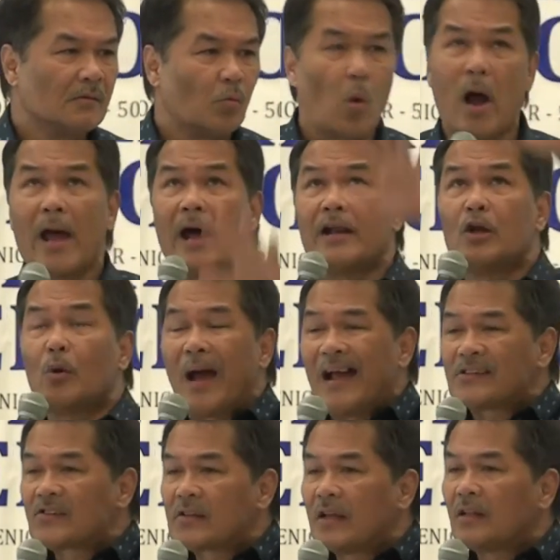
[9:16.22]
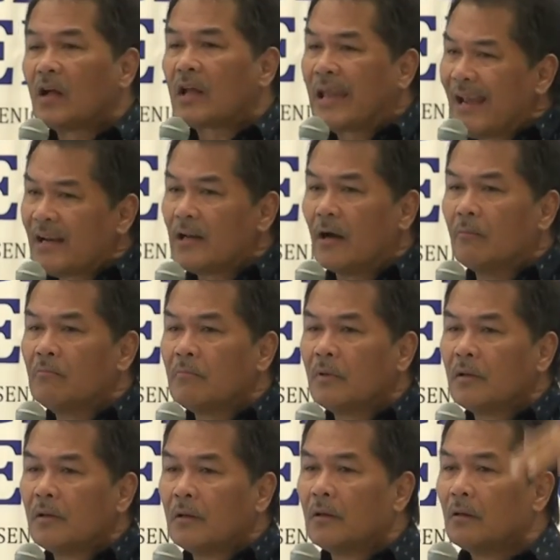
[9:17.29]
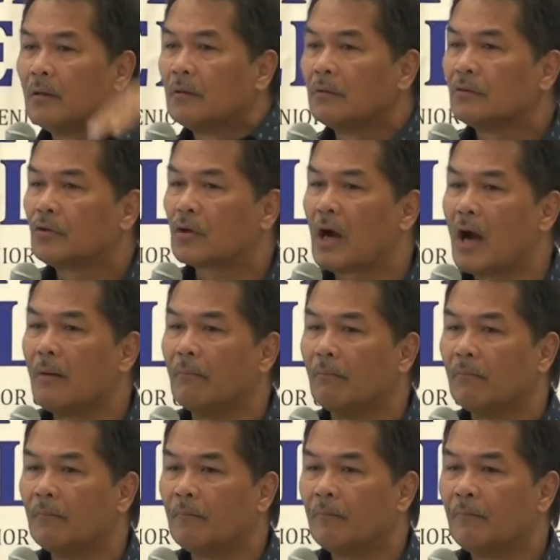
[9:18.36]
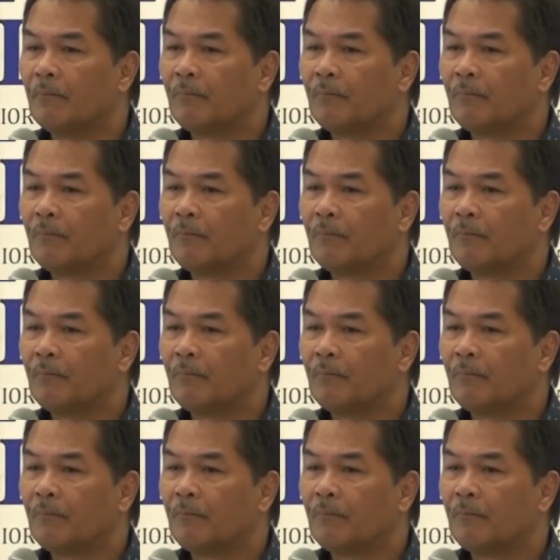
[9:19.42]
Why are you asking the kingdom to come?